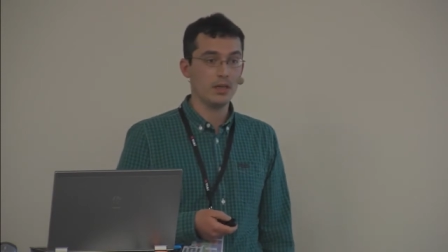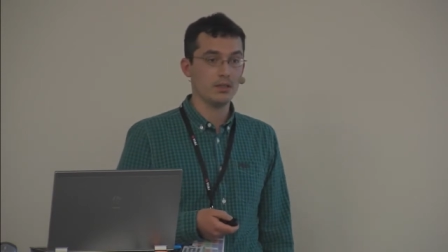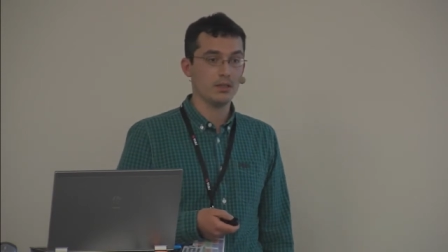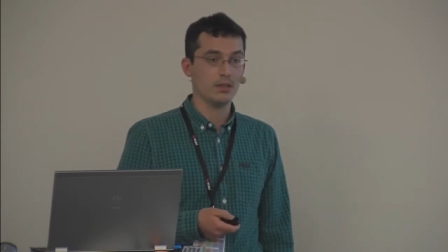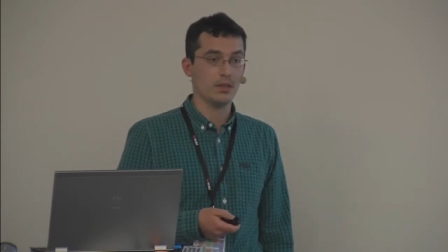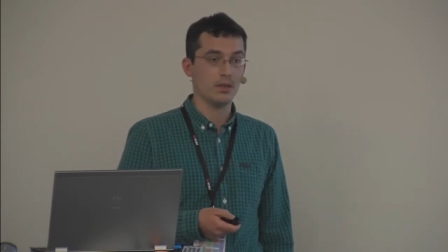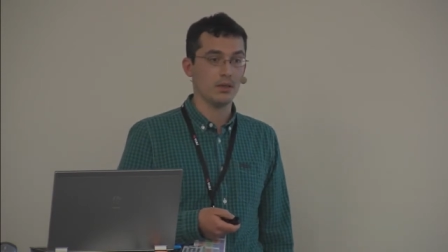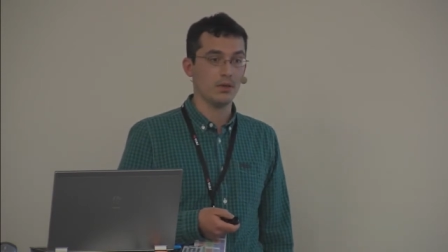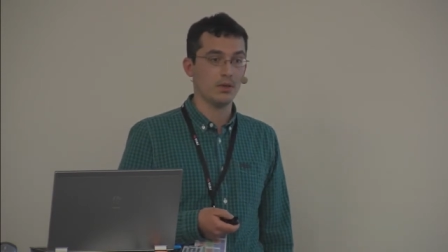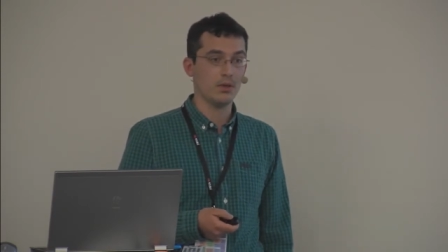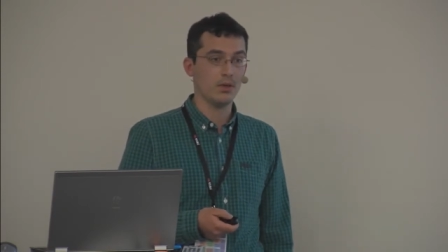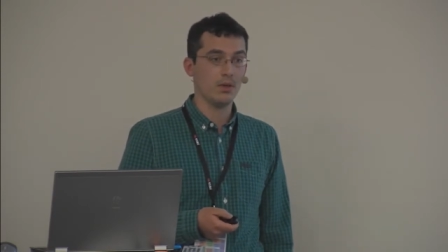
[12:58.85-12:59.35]

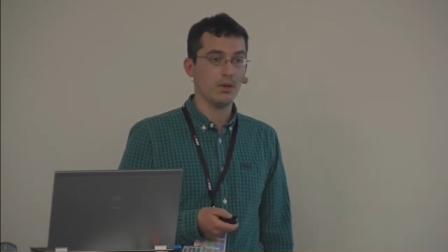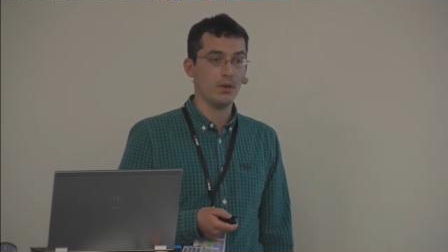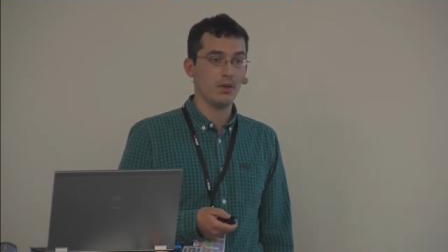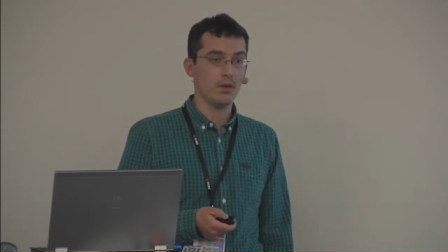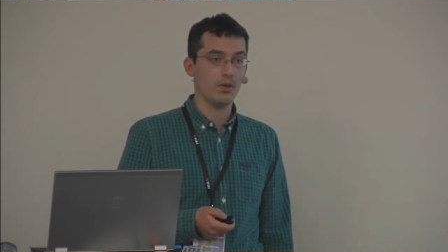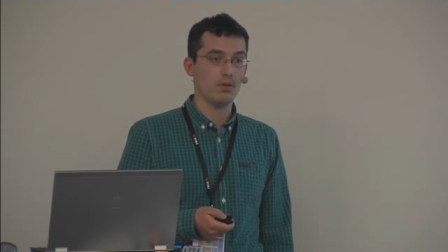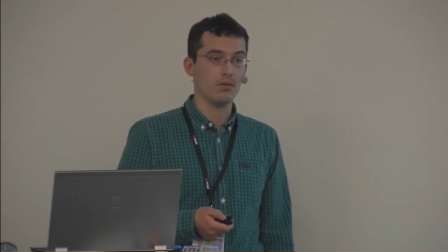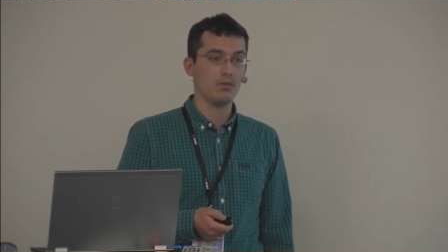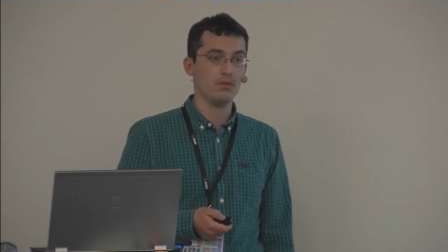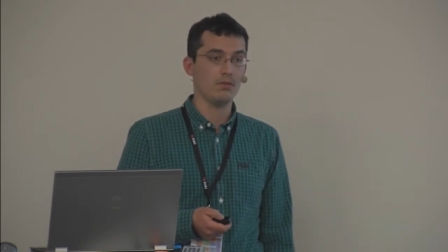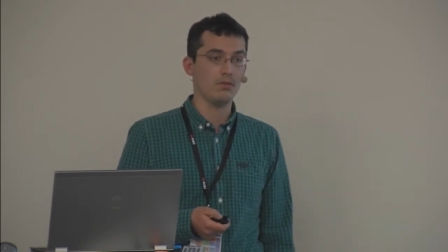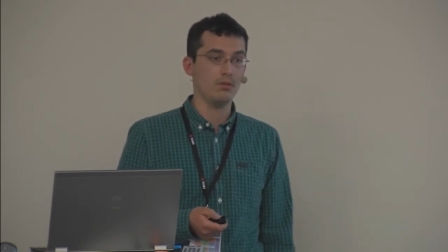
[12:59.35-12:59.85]
So
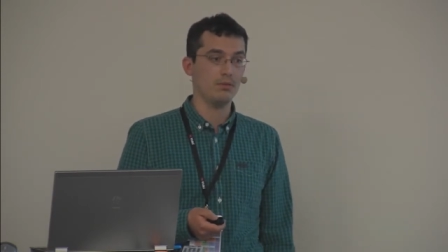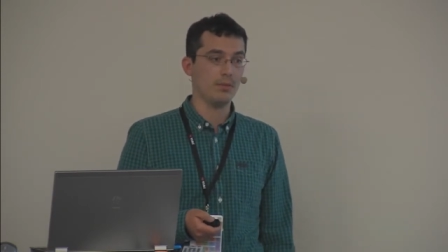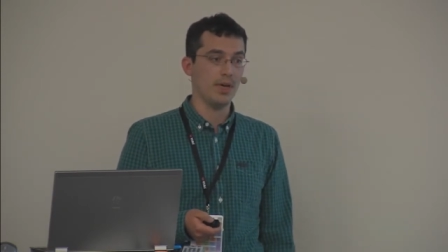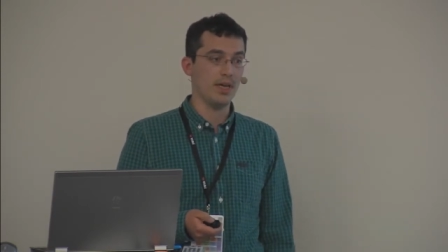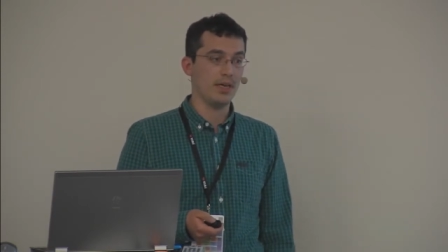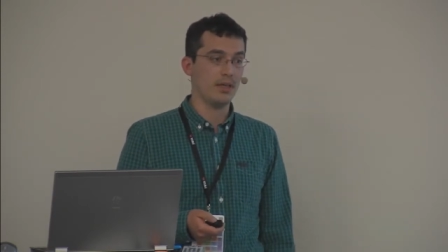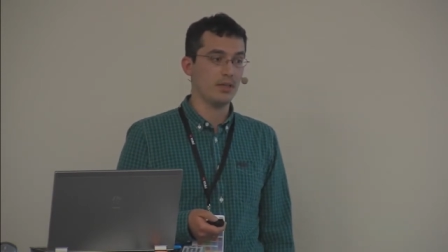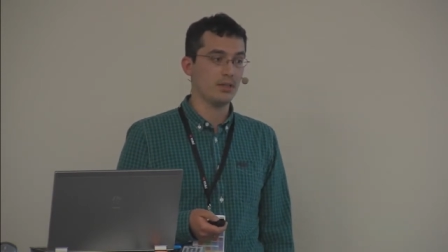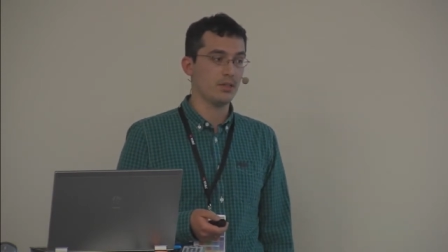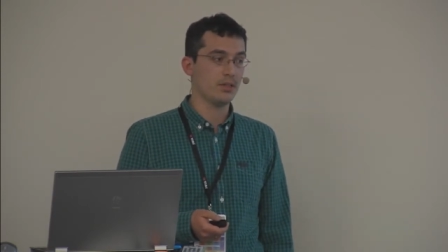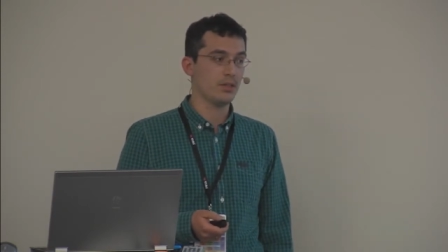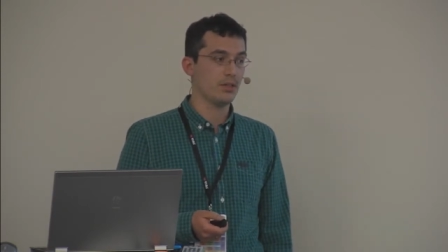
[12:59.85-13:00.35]
we
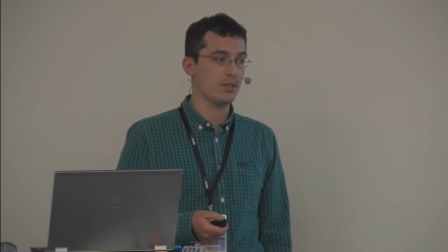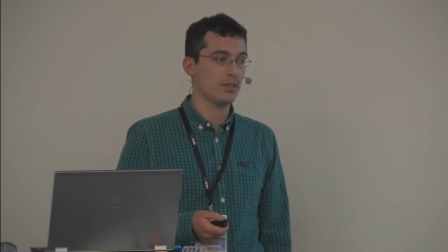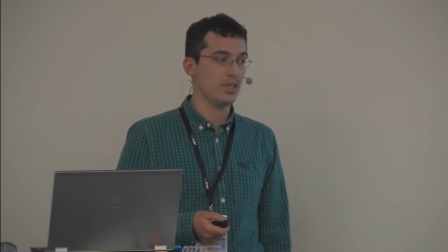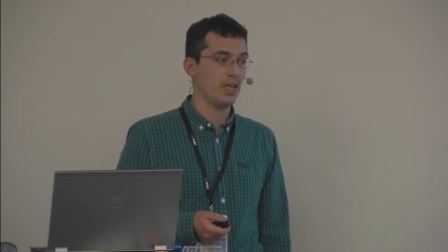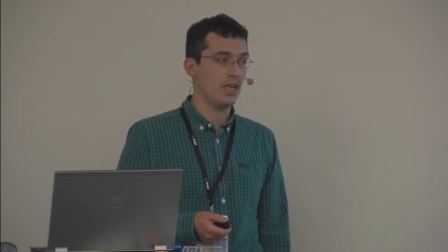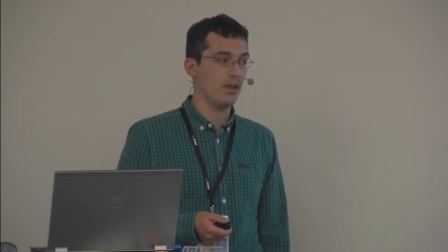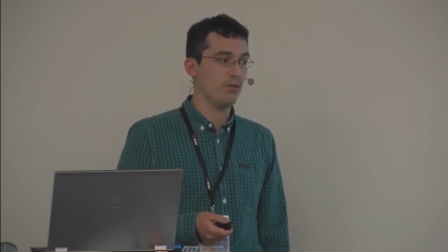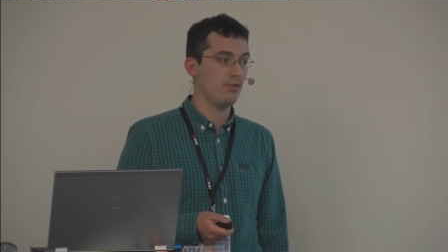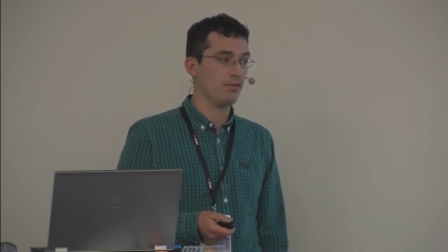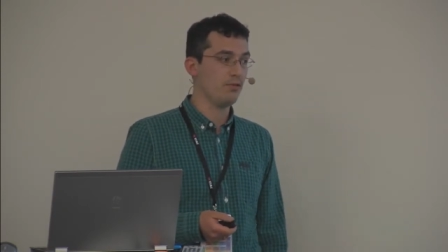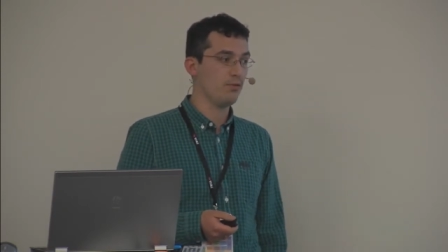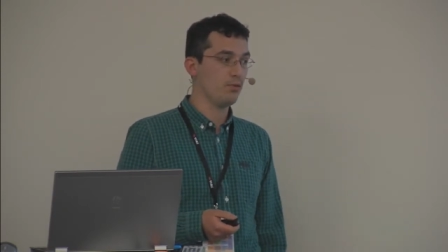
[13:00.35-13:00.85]
managed to save